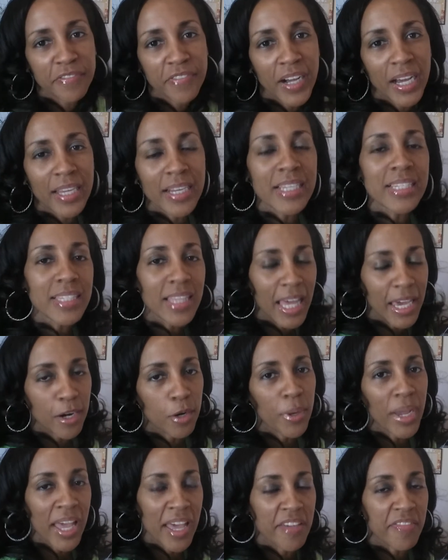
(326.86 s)
font is
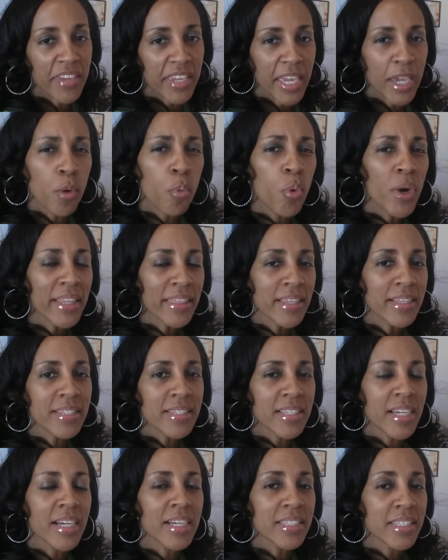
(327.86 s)
Lato Heavy. And what
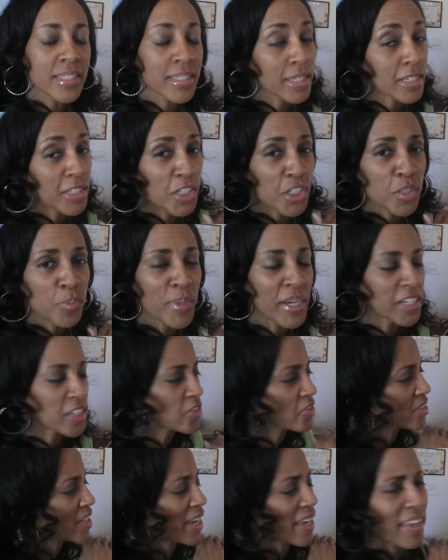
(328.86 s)
this does is it just makes
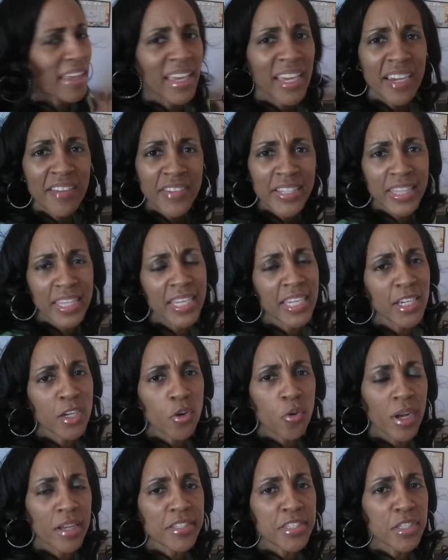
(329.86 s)
sure that everything
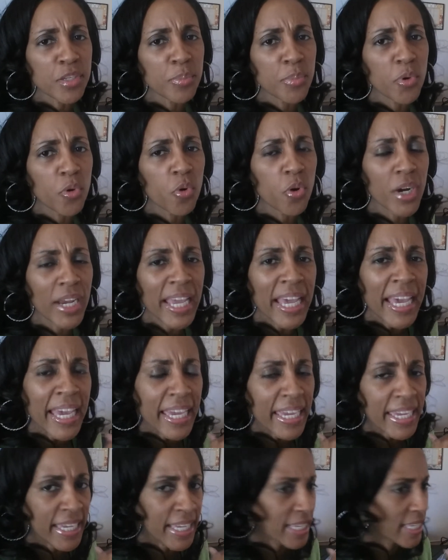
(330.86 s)
across the board
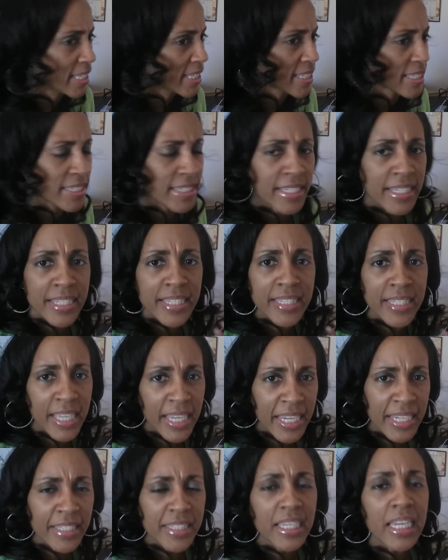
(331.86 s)
is
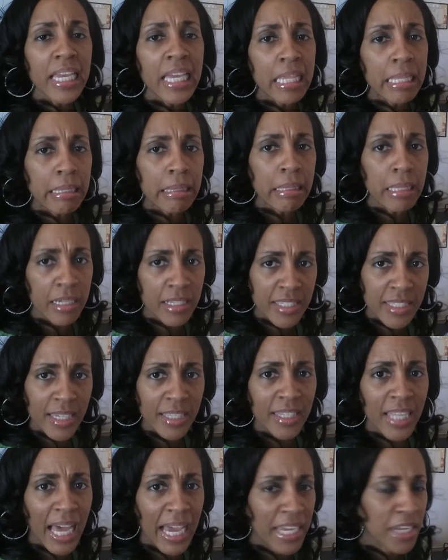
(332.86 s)
succinct. It looks
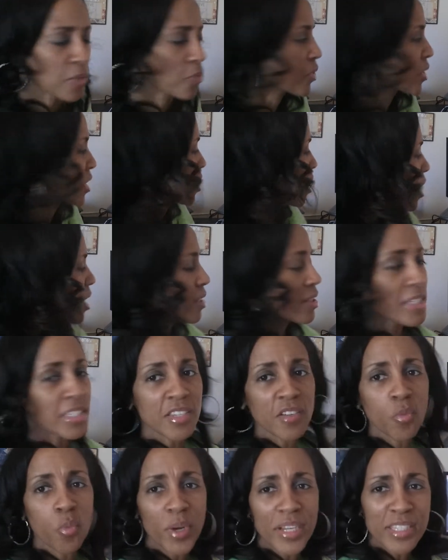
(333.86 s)
alike regardless
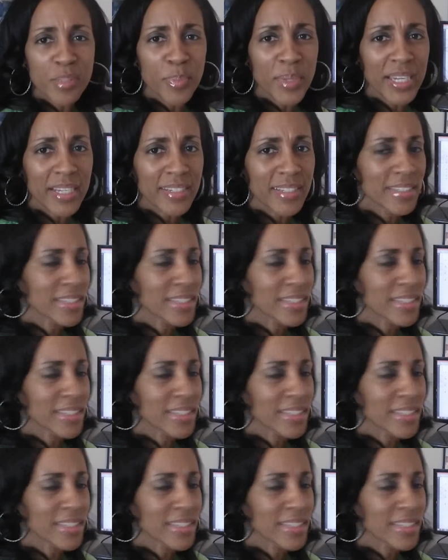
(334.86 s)
of what's being